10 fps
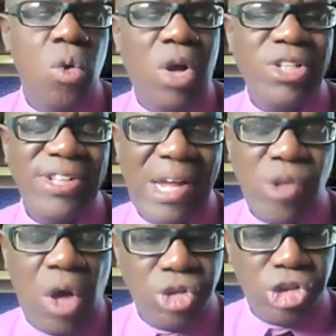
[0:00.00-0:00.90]
What is
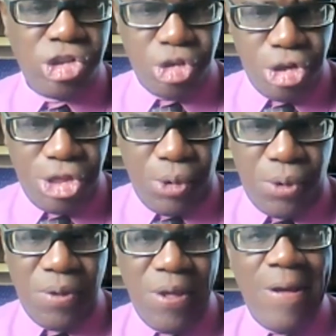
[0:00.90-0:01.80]
not understood
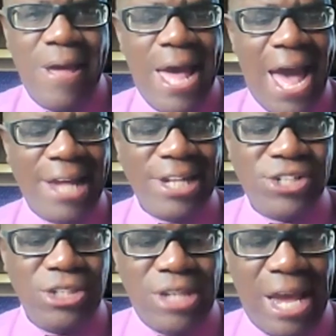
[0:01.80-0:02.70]
though,
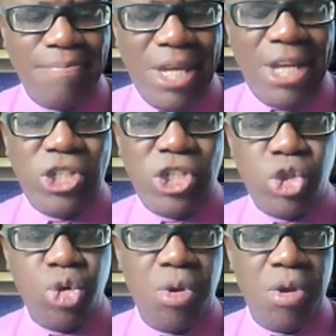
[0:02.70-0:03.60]
as the debt
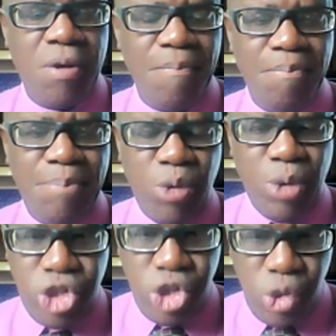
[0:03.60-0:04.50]
begins to be
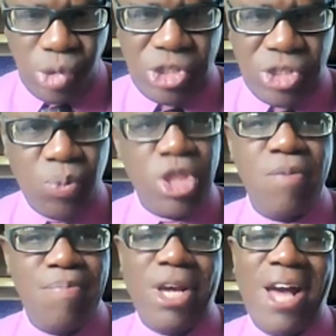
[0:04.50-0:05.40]
reduced,
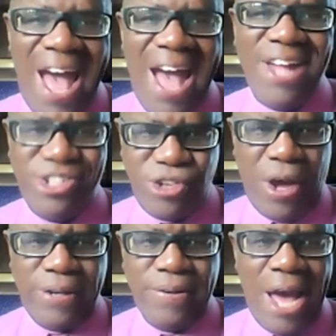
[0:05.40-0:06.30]
which Jamaica has
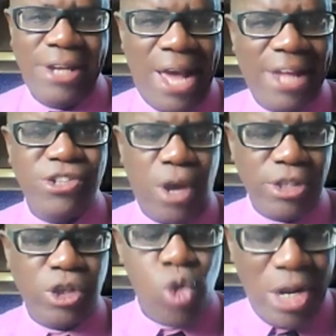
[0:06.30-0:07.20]
done and has
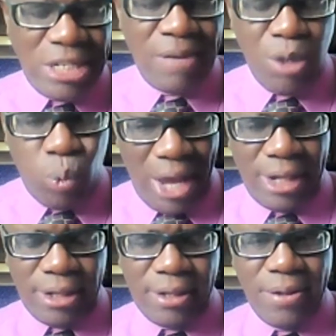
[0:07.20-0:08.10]
done creditably
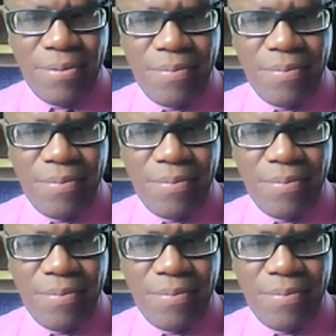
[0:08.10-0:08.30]
well